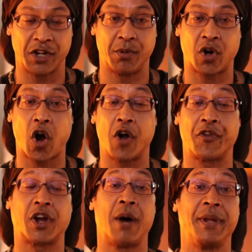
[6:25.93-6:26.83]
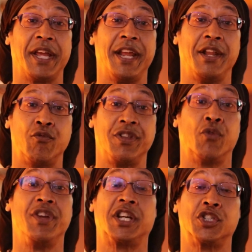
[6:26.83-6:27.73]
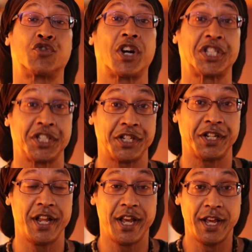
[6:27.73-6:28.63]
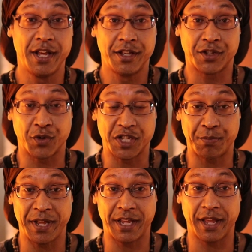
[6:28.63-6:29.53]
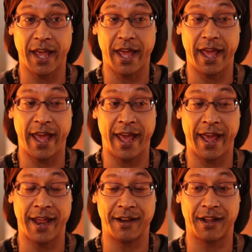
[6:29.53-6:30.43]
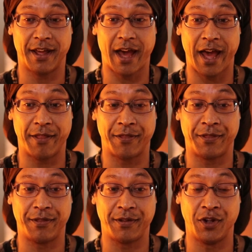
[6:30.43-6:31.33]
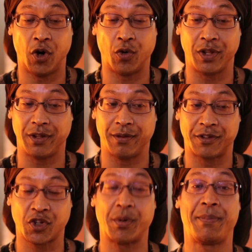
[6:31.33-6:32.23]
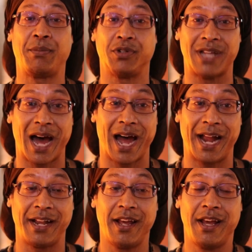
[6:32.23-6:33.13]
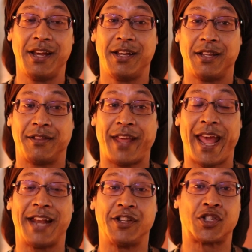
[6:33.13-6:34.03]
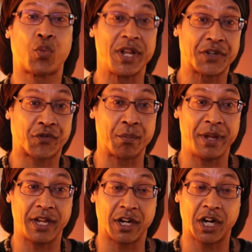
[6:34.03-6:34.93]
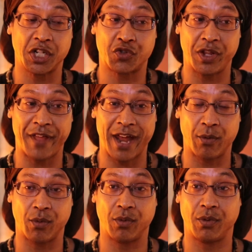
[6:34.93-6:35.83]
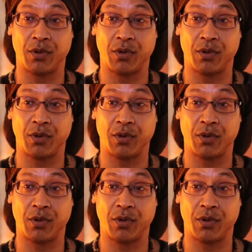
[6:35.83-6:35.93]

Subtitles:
General MacArthur coming in and the Reconstruction, so to speak. And, so many people died. They had to switch from being a country that,